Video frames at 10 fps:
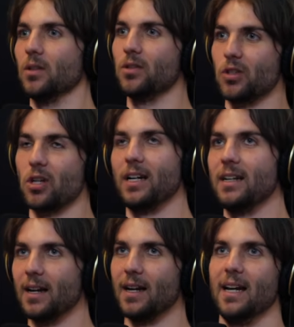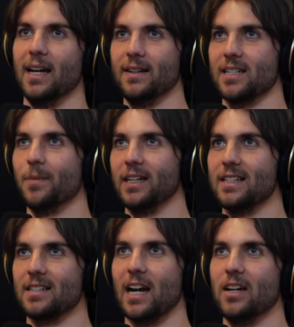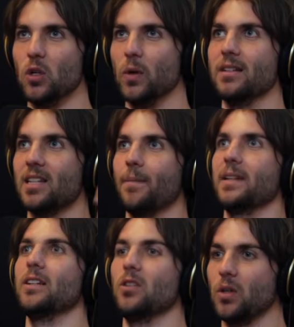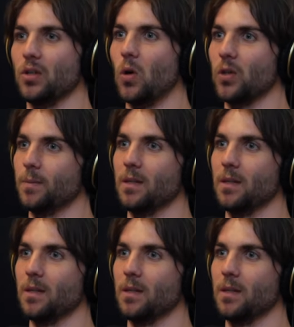You're turning something inside you into something that you can talk